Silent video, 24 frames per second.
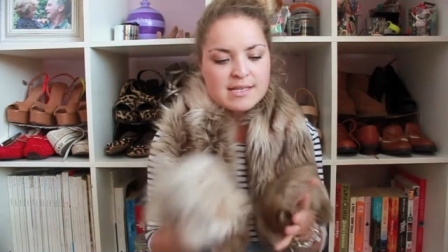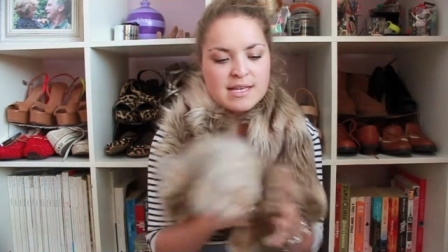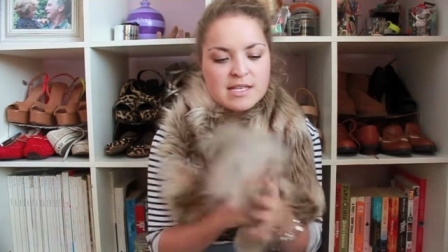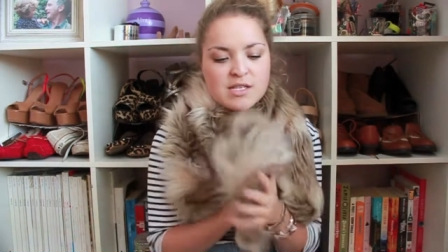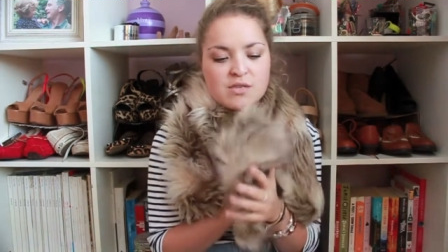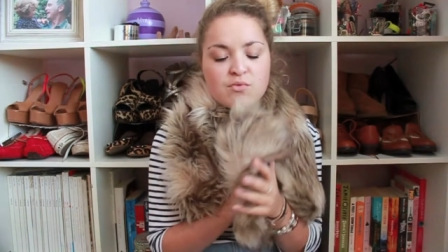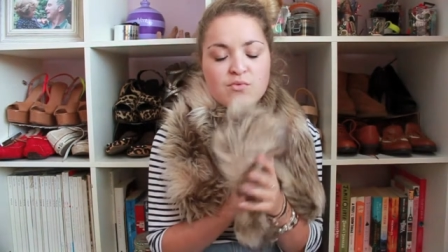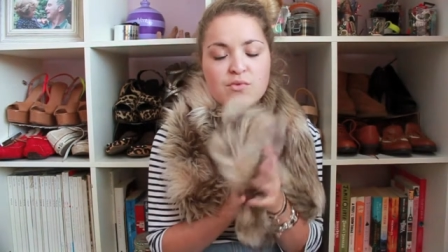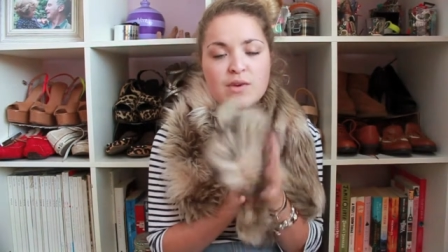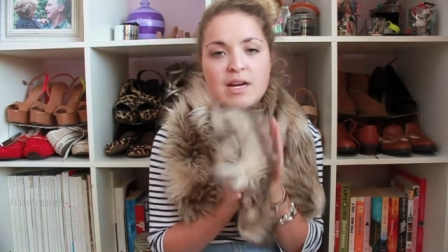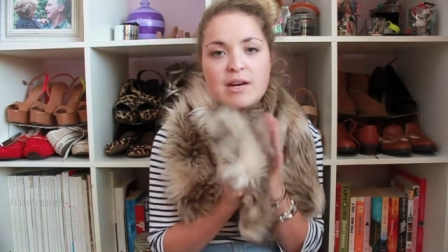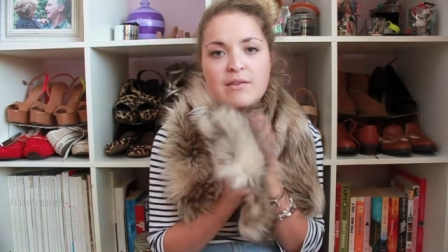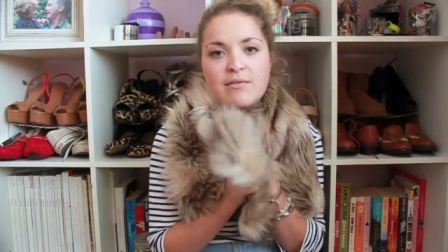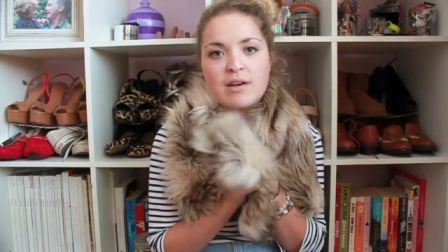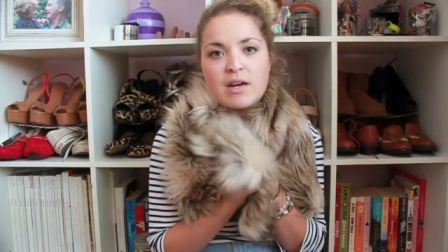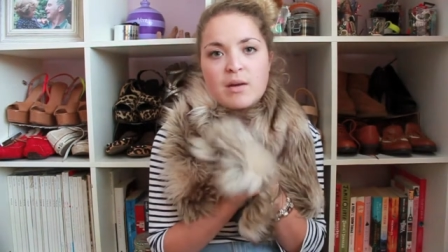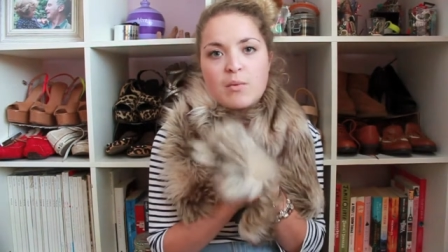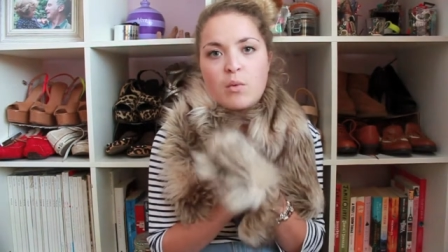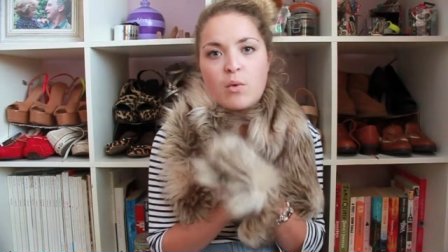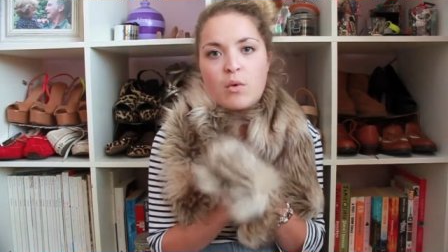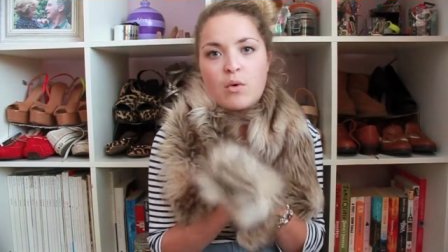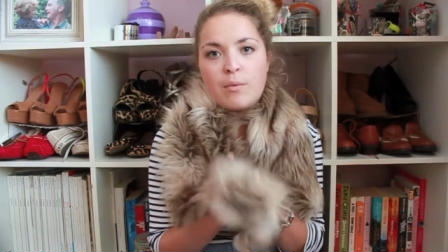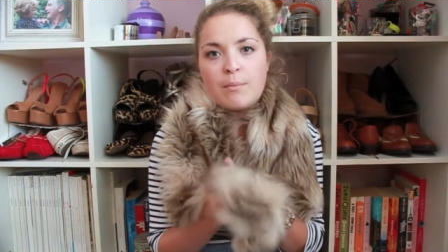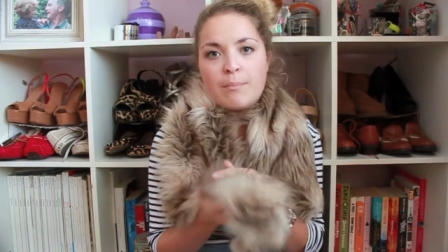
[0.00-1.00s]
It's really really
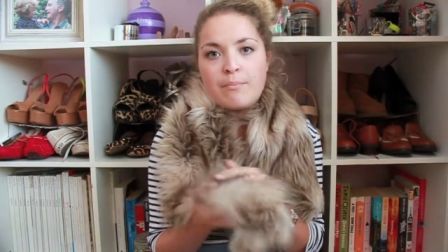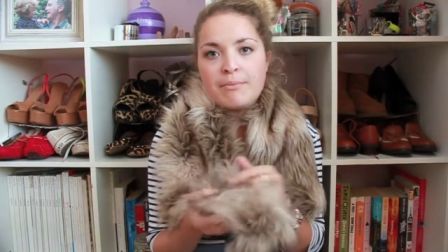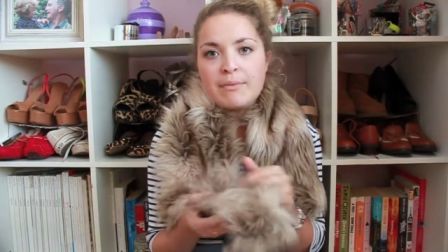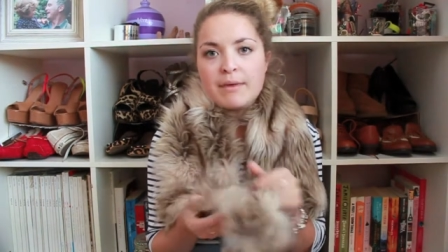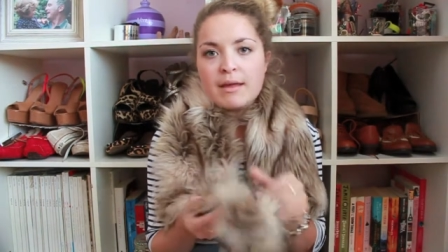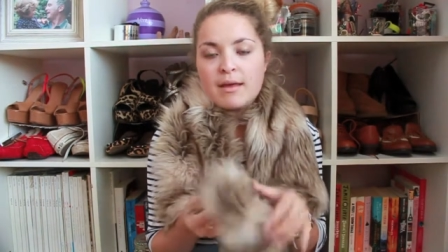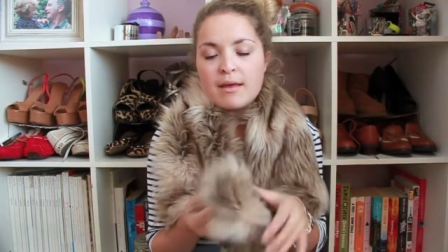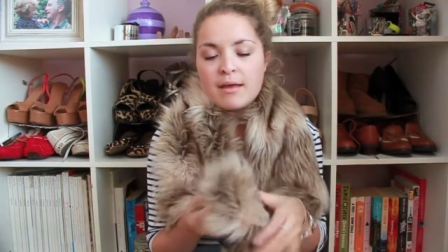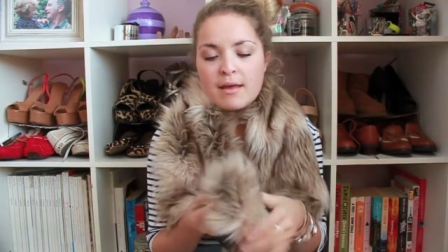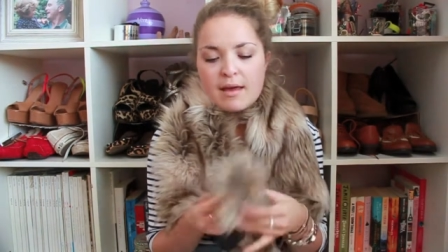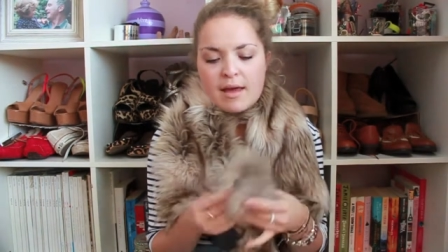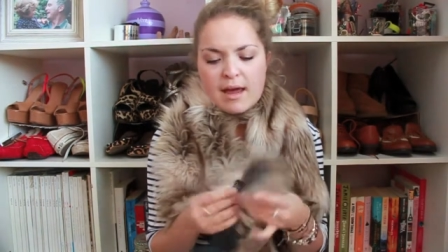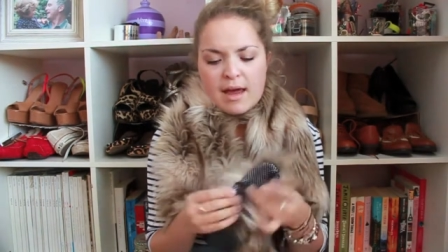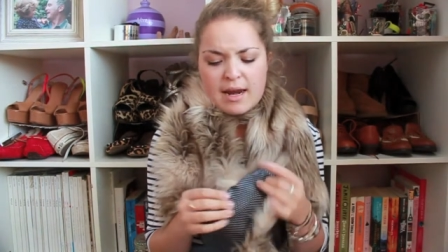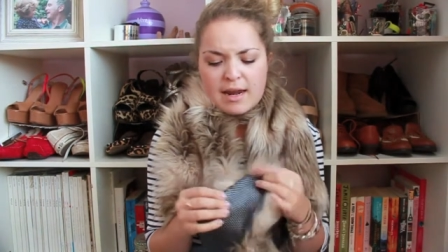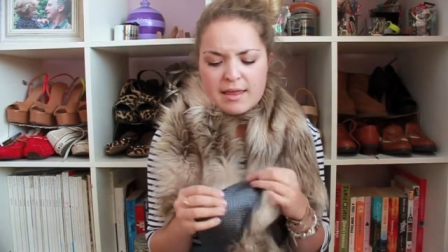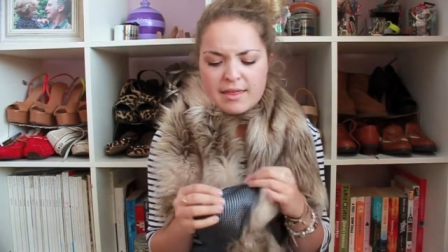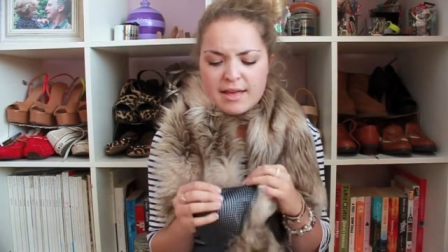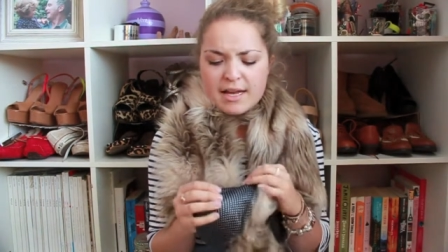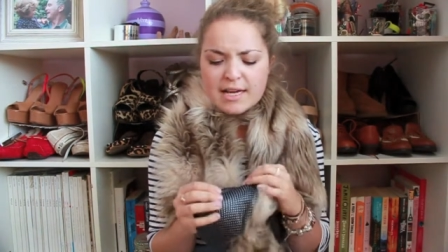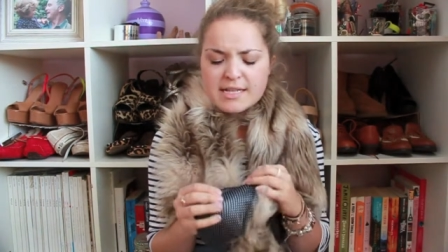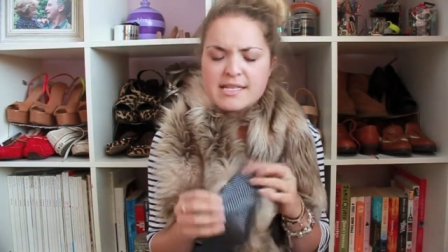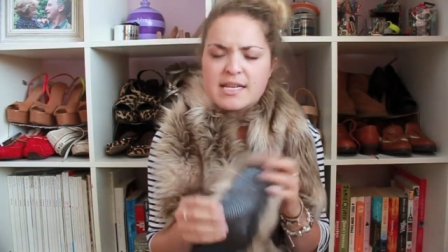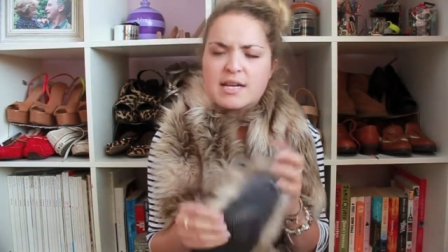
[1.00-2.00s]
warm, and I
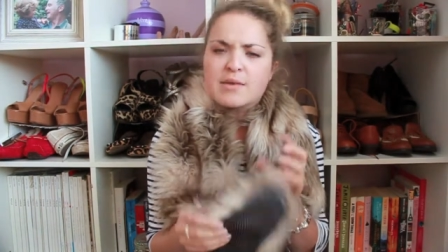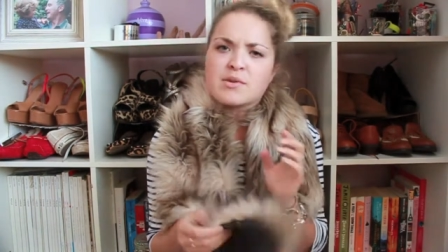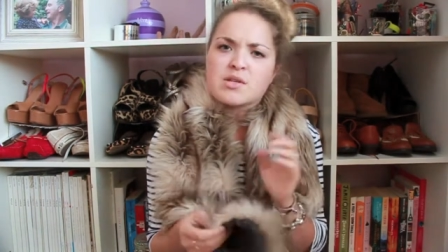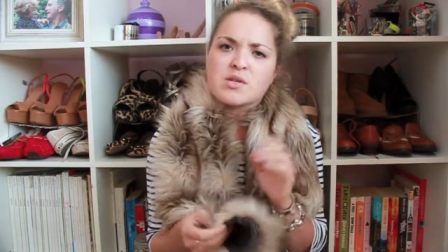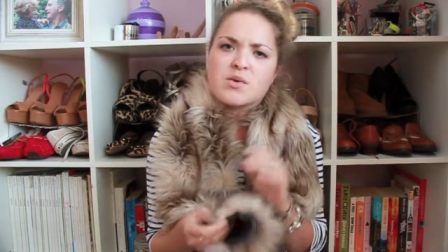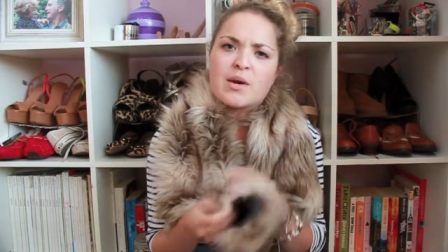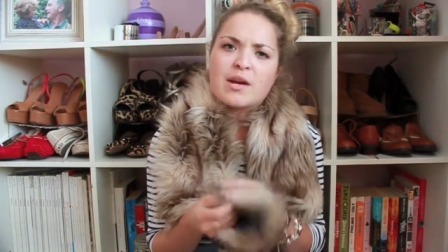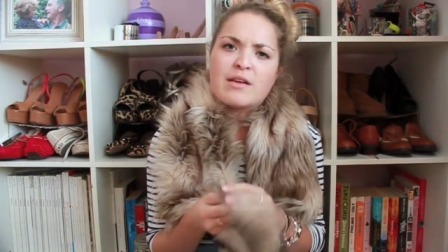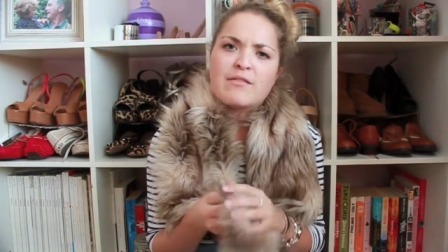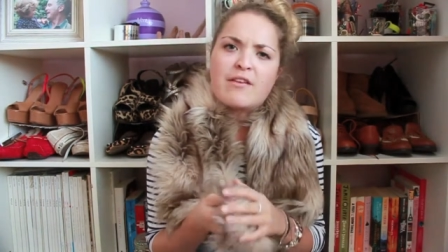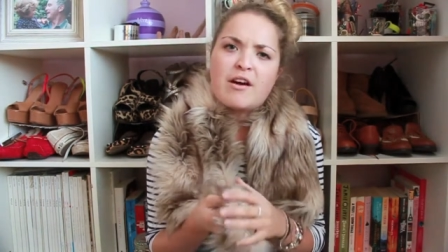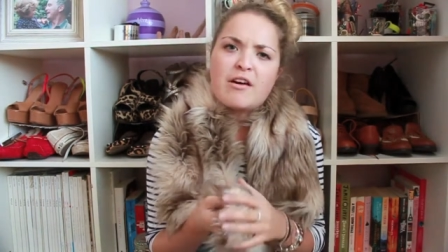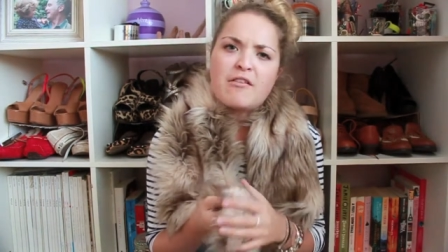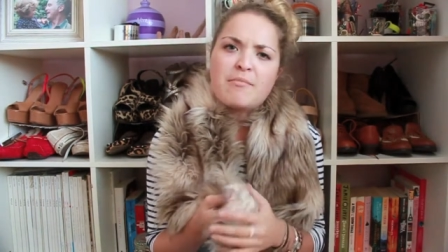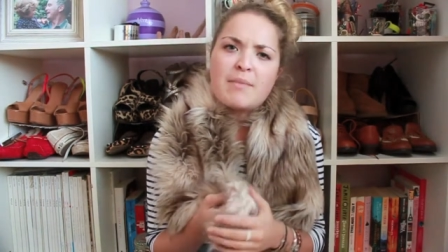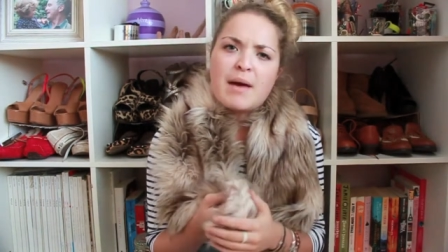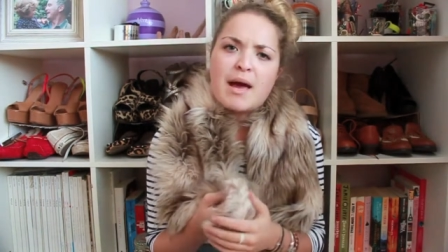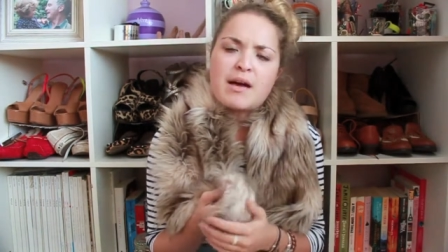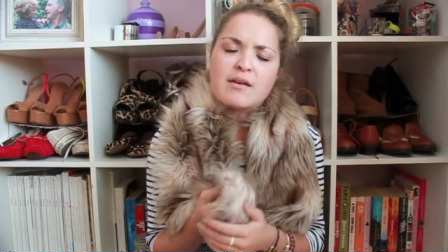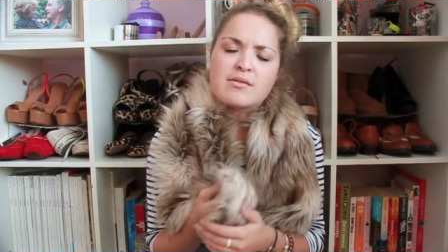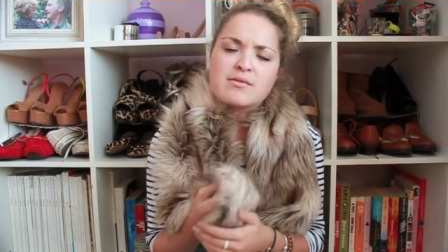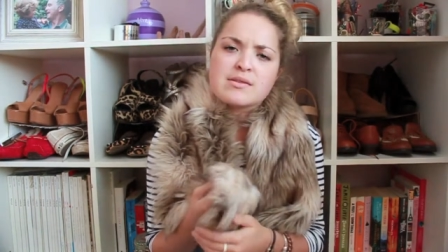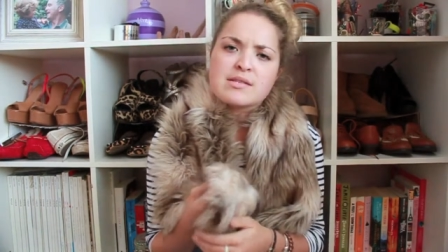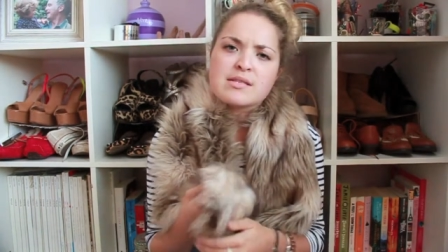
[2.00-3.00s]
think I said it was
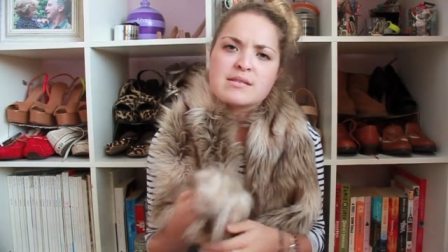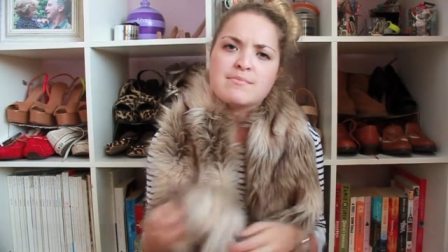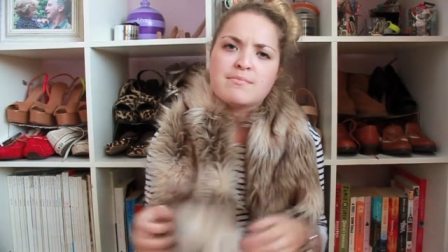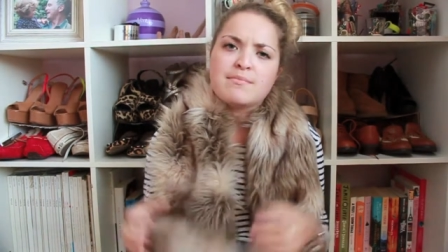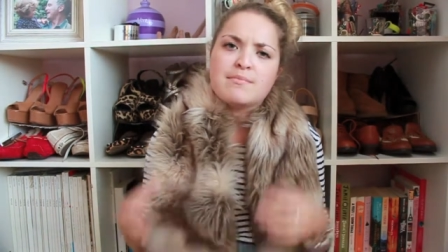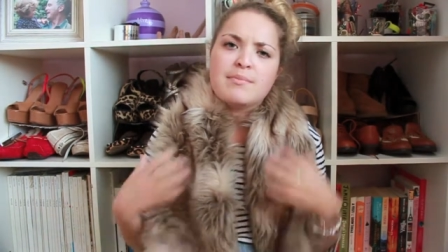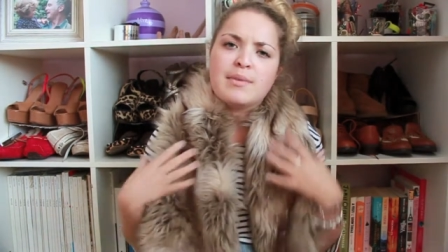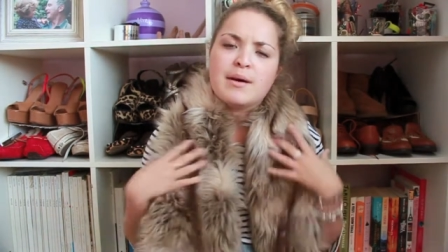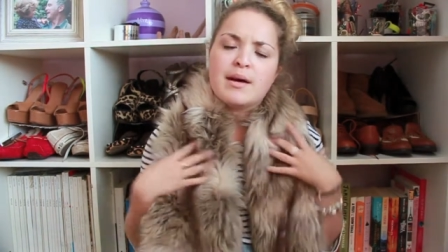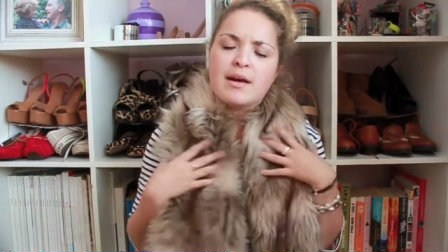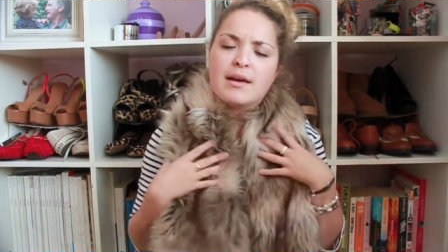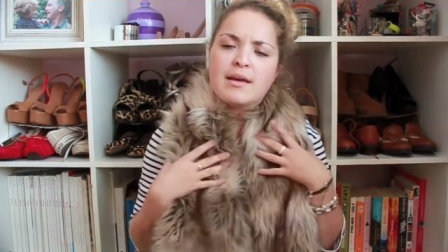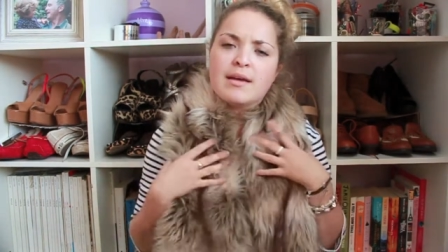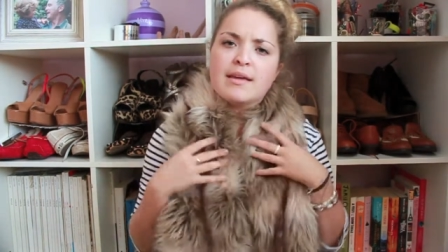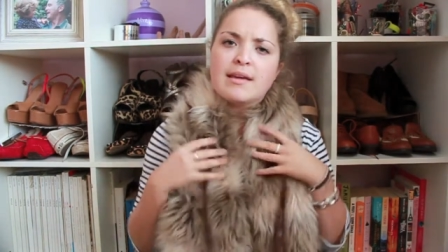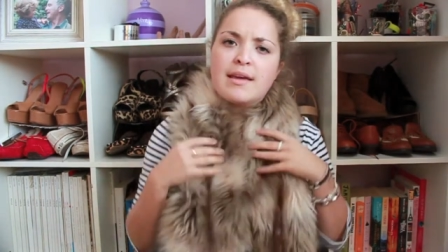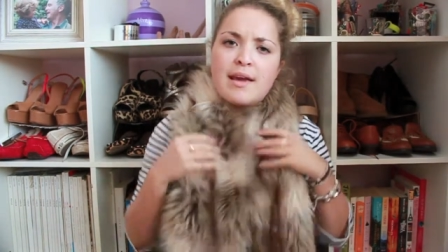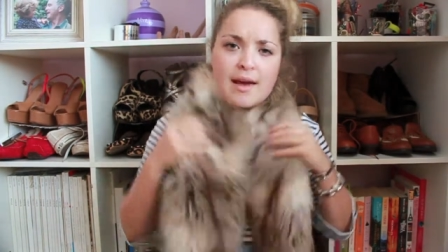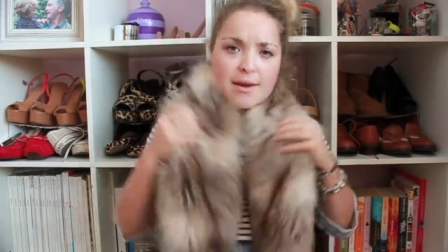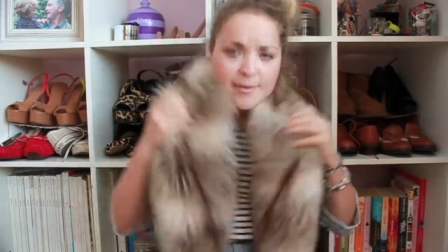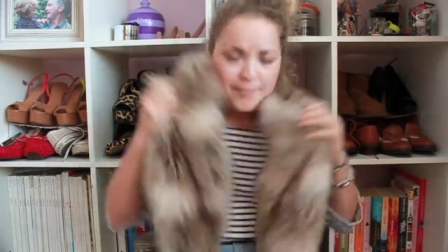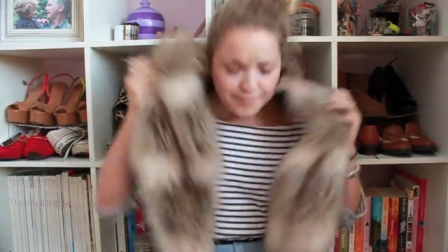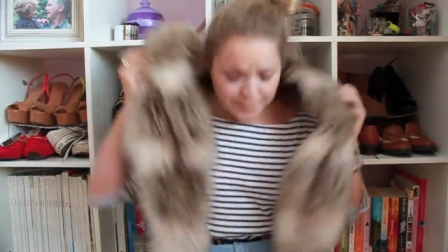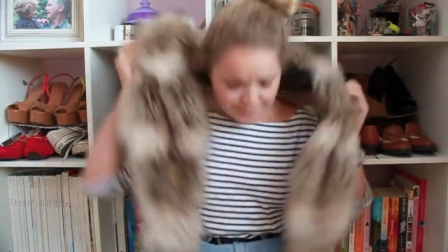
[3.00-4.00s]
£25, but yeah,